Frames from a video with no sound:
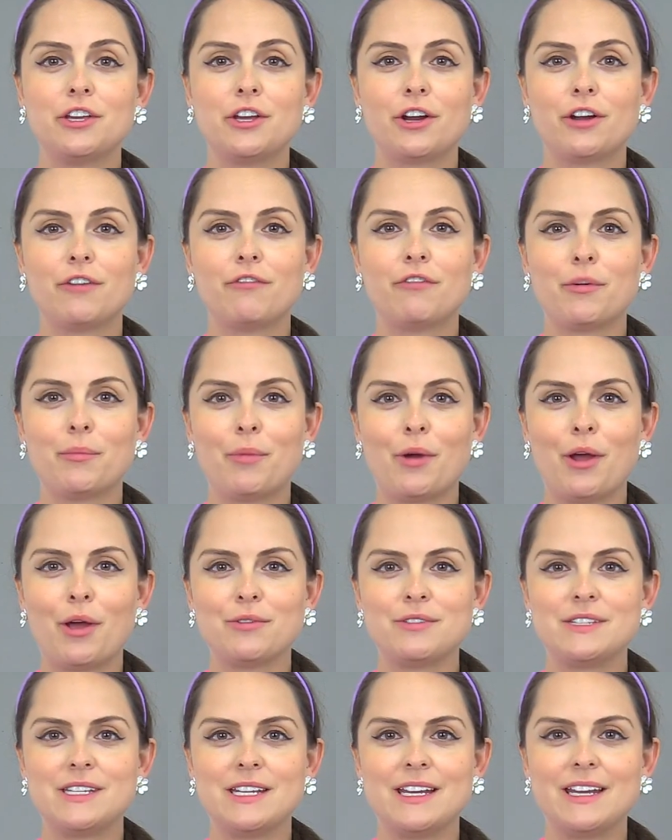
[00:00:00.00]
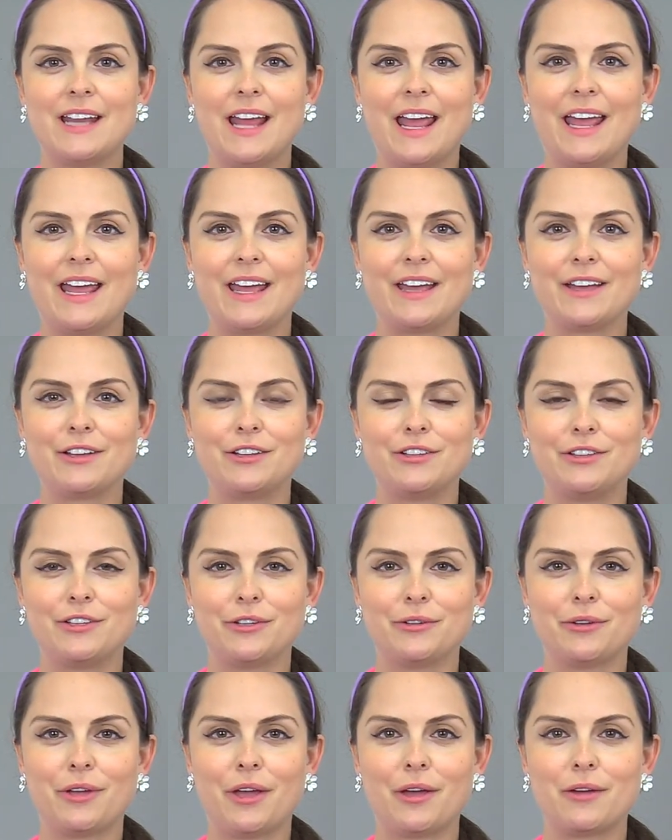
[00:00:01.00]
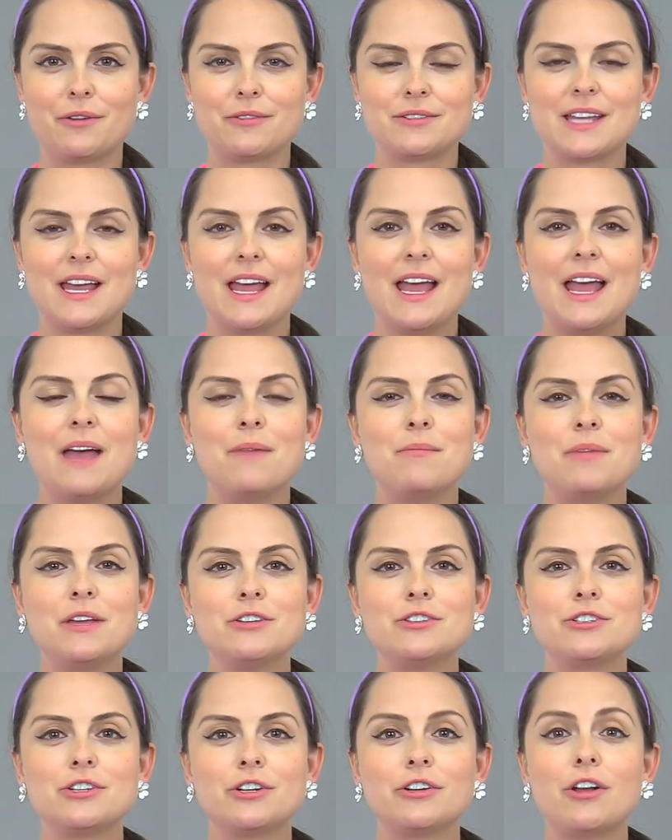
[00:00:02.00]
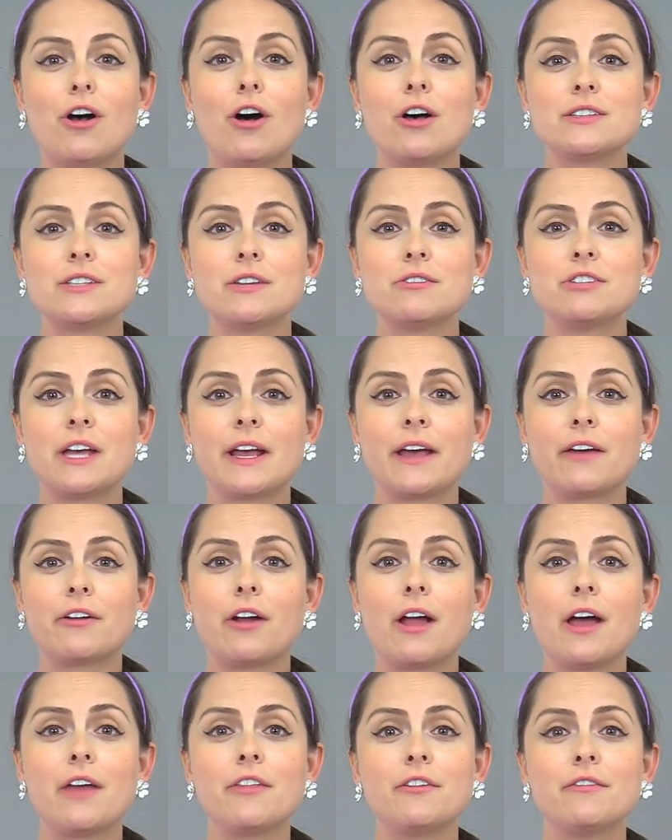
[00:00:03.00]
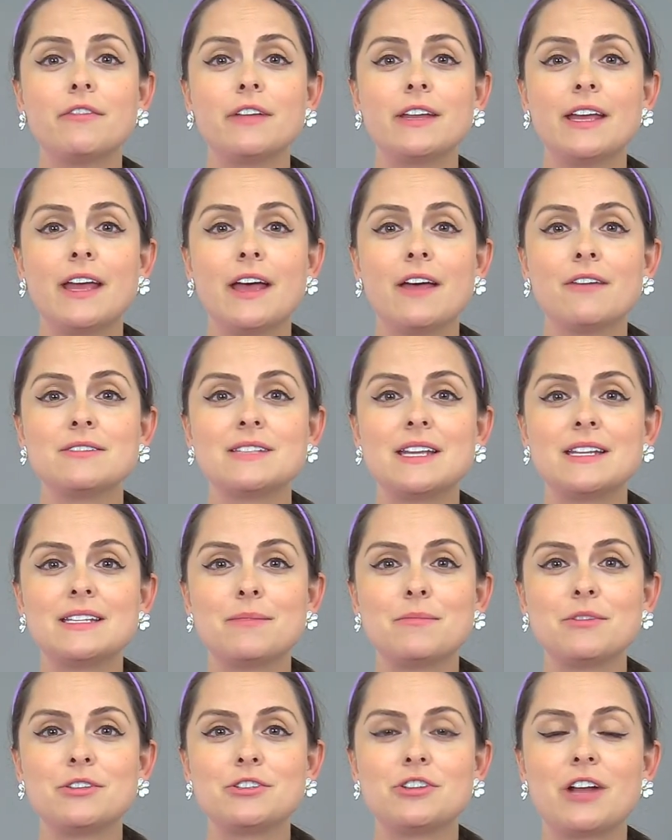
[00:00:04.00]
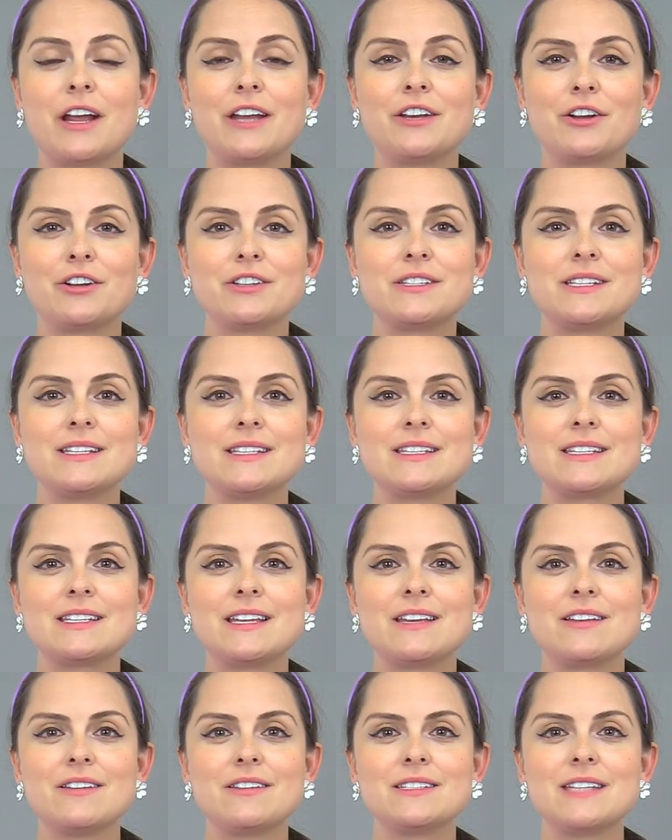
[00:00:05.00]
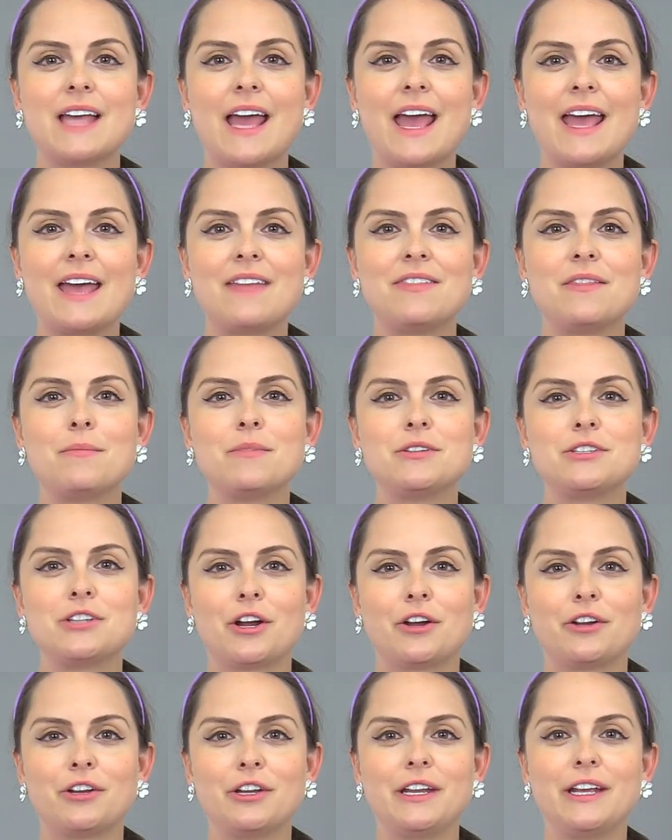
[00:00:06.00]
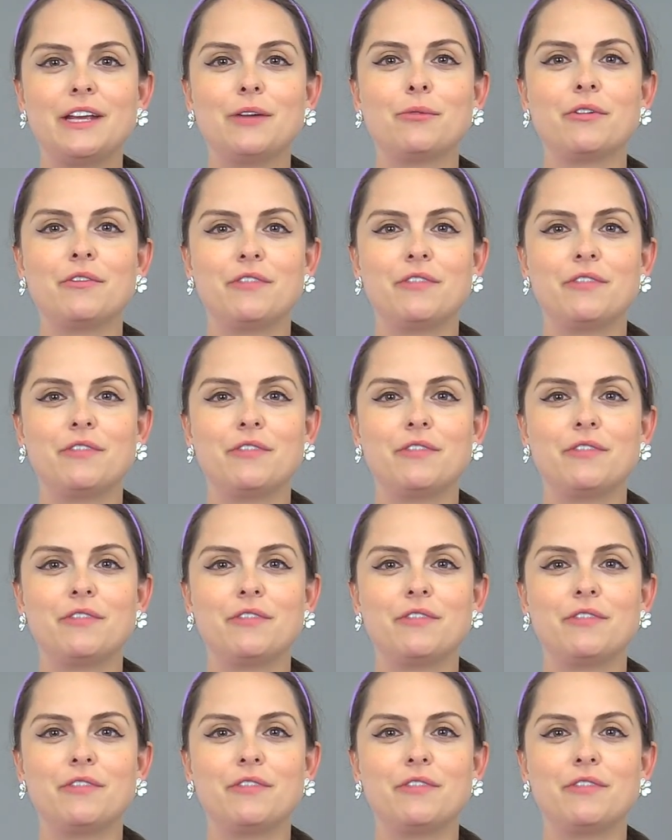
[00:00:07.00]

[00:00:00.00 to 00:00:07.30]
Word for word: the urine for protein and glucose. And be sure to also check out our other videos that demonstrate nursing skills and the maternity